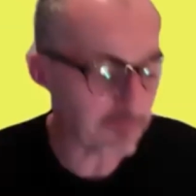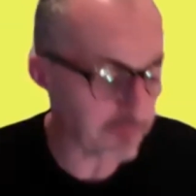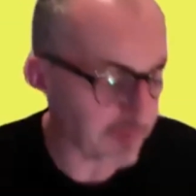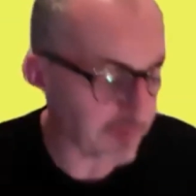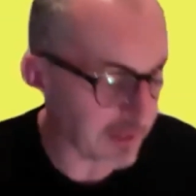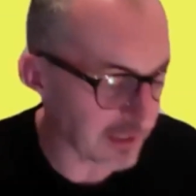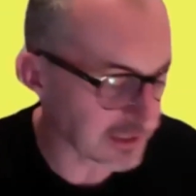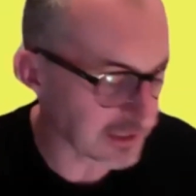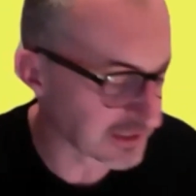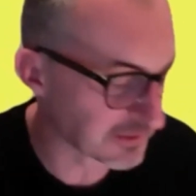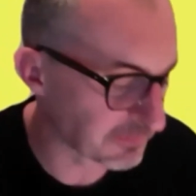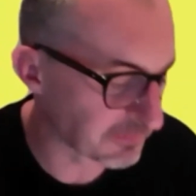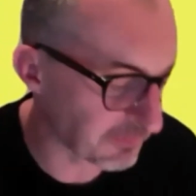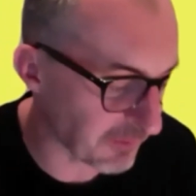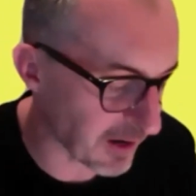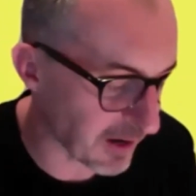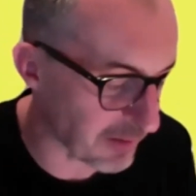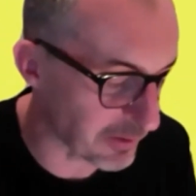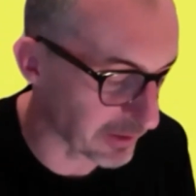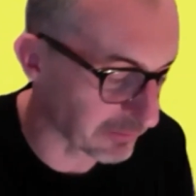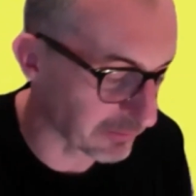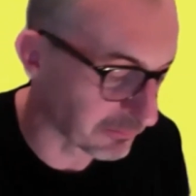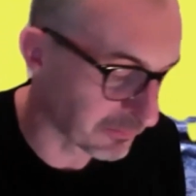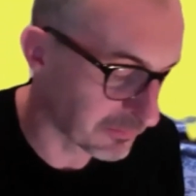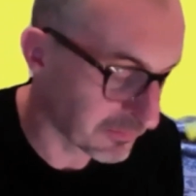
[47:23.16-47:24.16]
feels, I
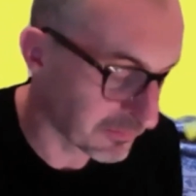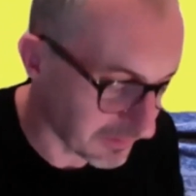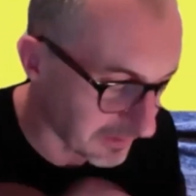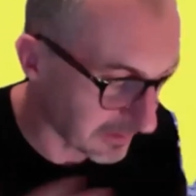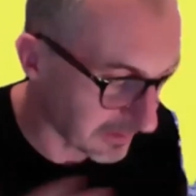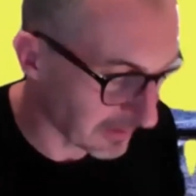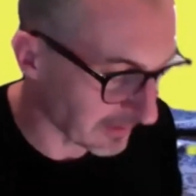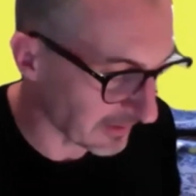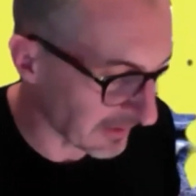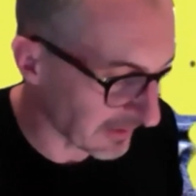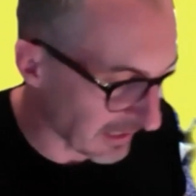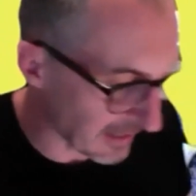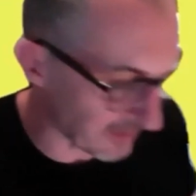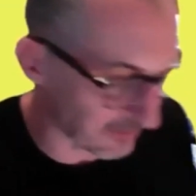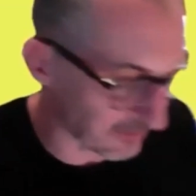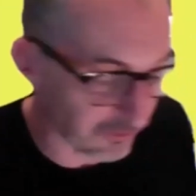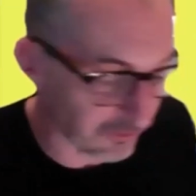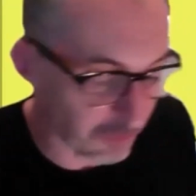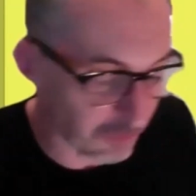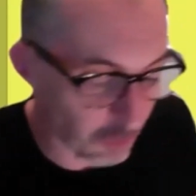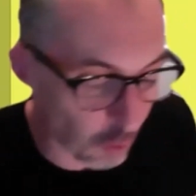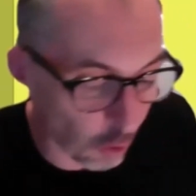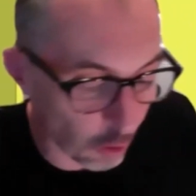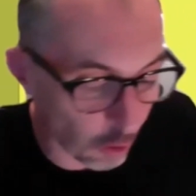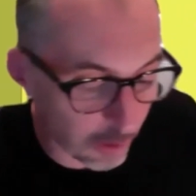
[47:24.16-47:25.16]
mean, yeah,
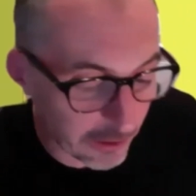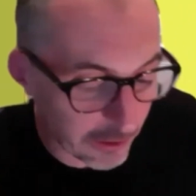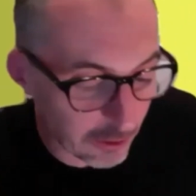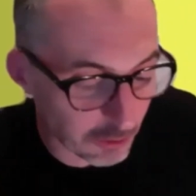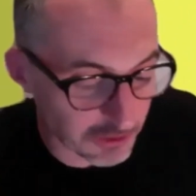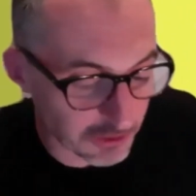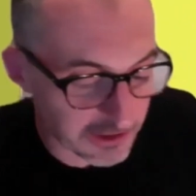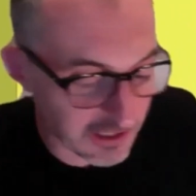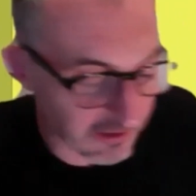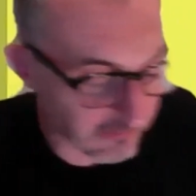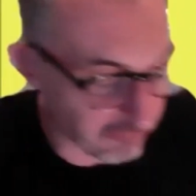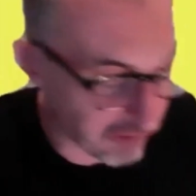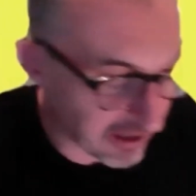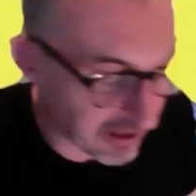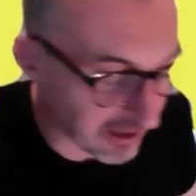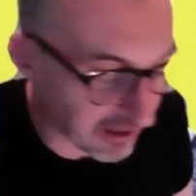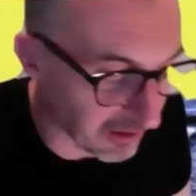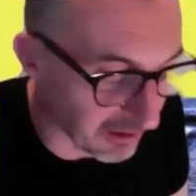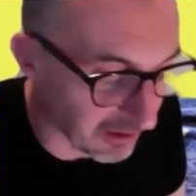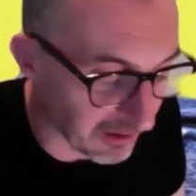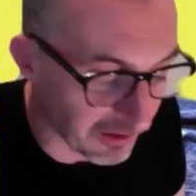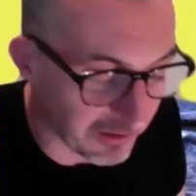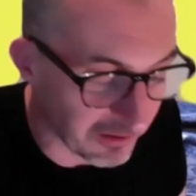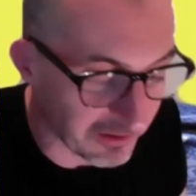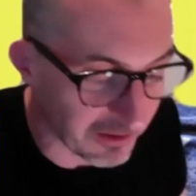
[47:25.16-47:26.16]
calling yourself
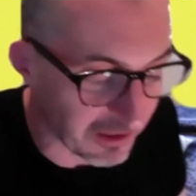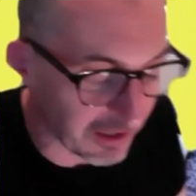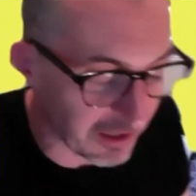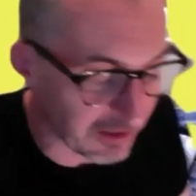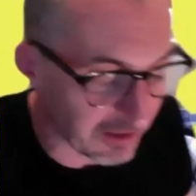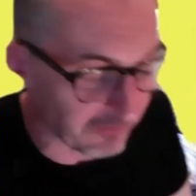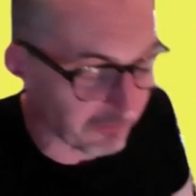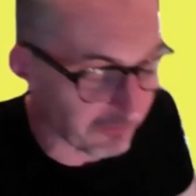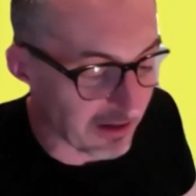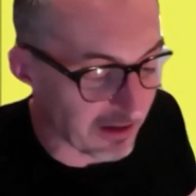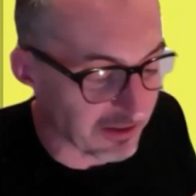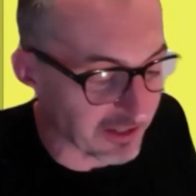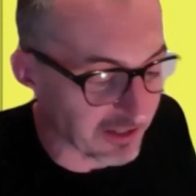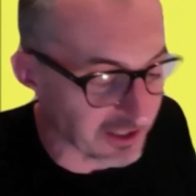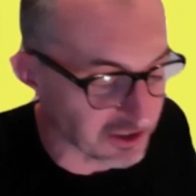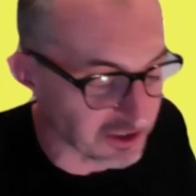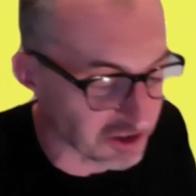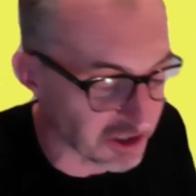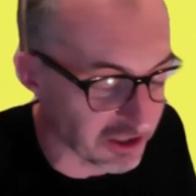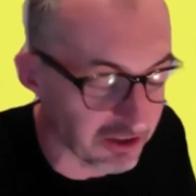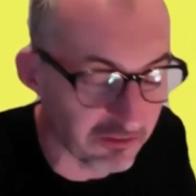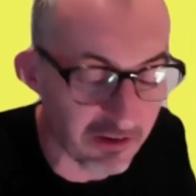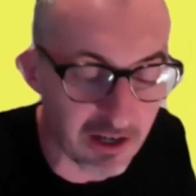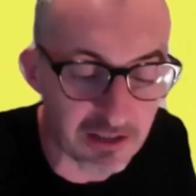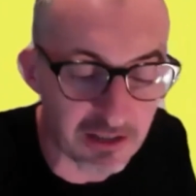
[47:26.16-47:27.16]
real foundation
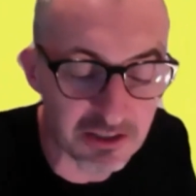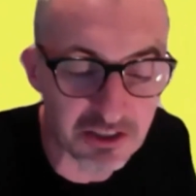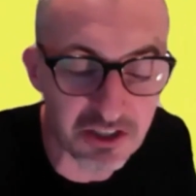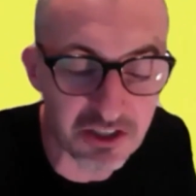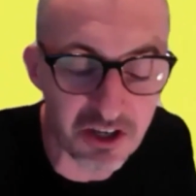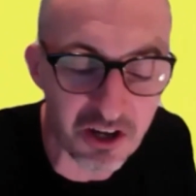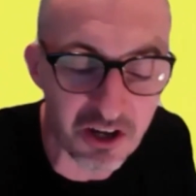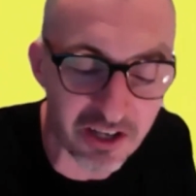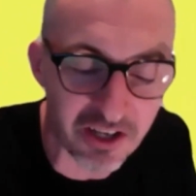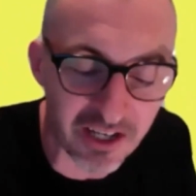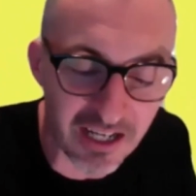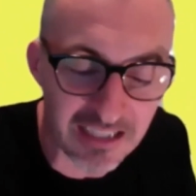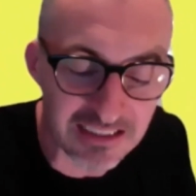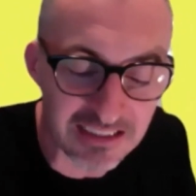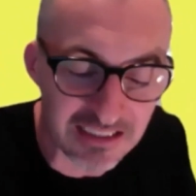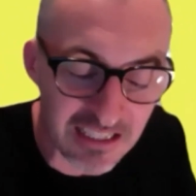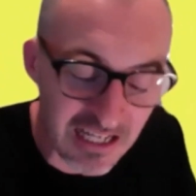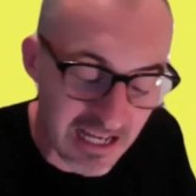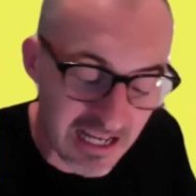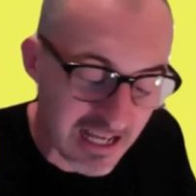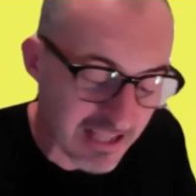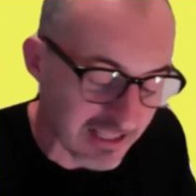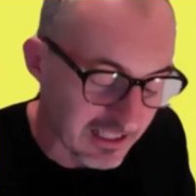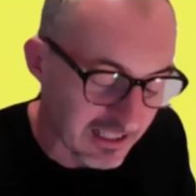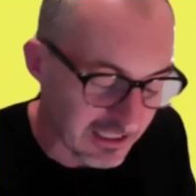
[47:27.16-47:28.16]
at the very start, I guess
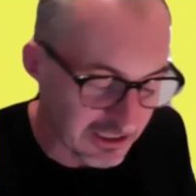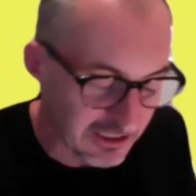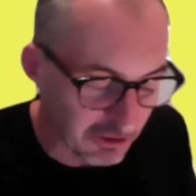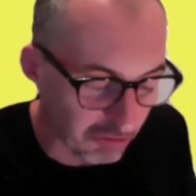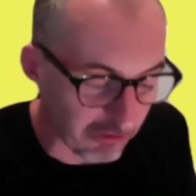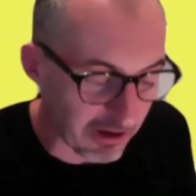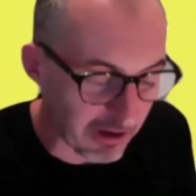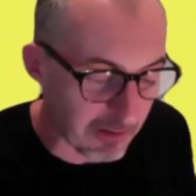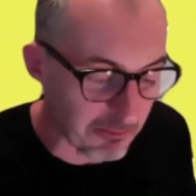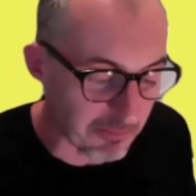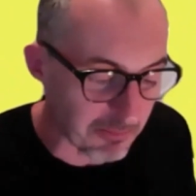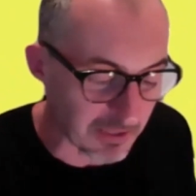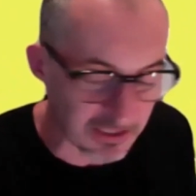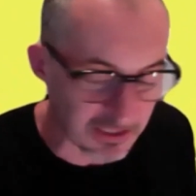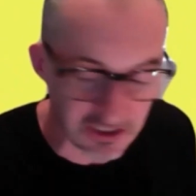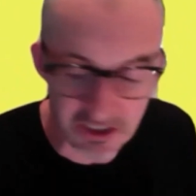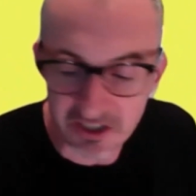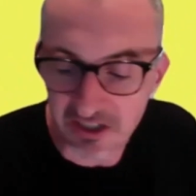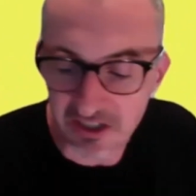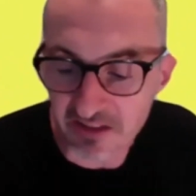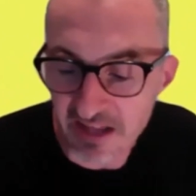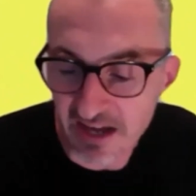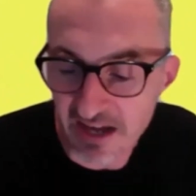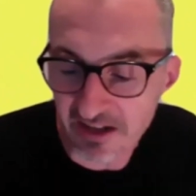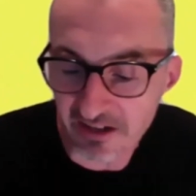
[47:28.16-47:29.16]
there's implicit
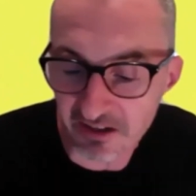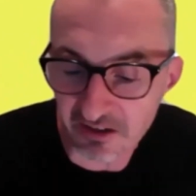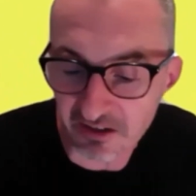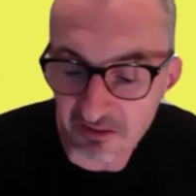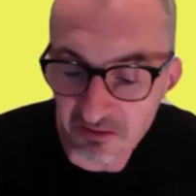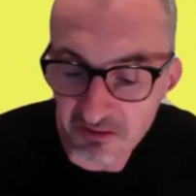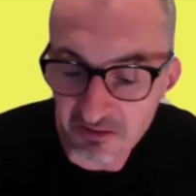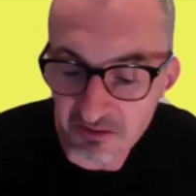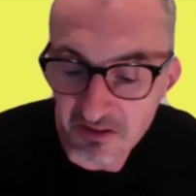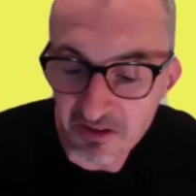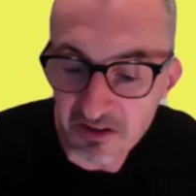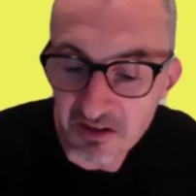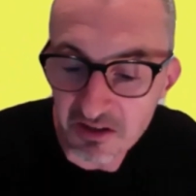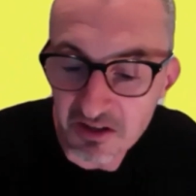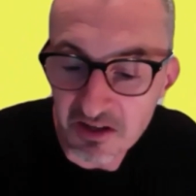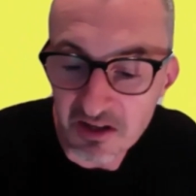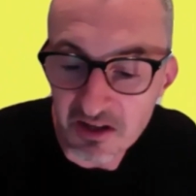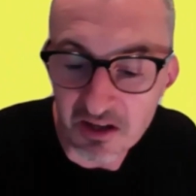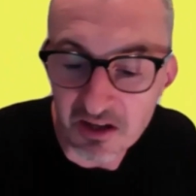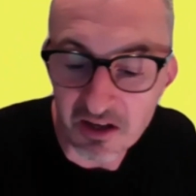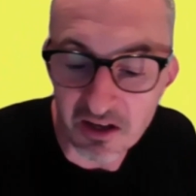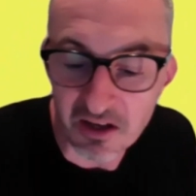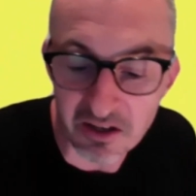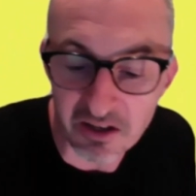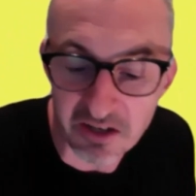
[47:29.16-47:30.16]
in that
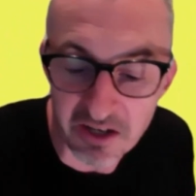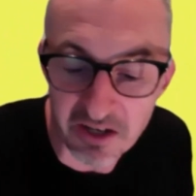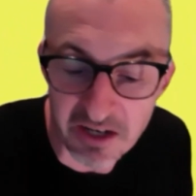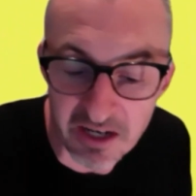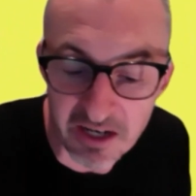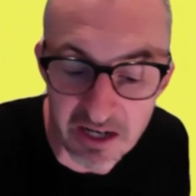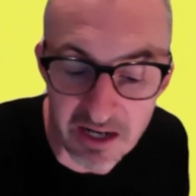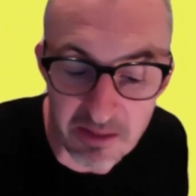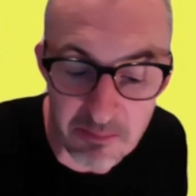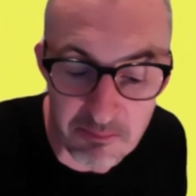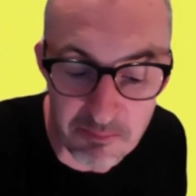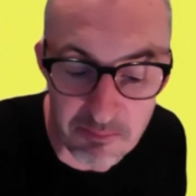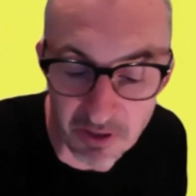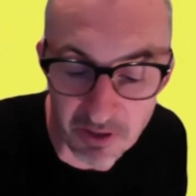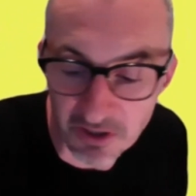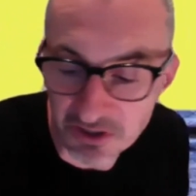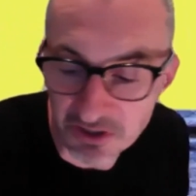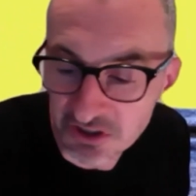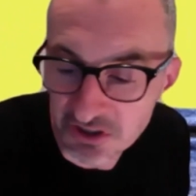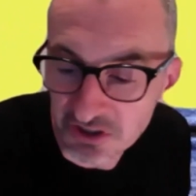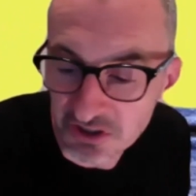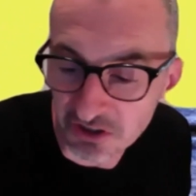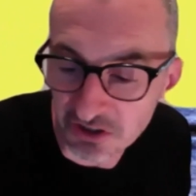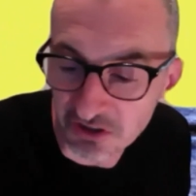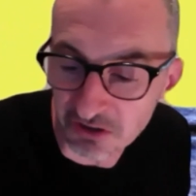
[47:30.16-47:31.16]
an
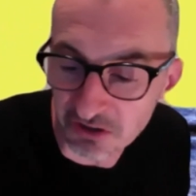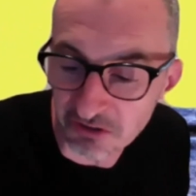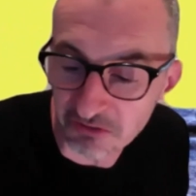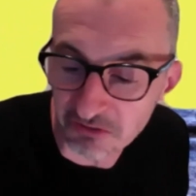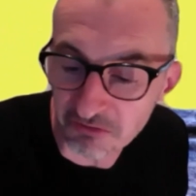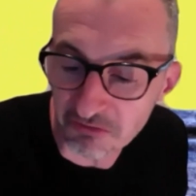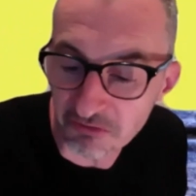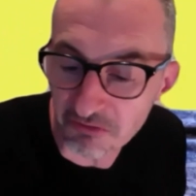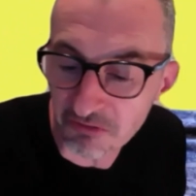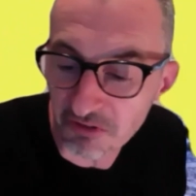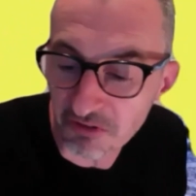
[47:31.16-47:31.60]
impulse to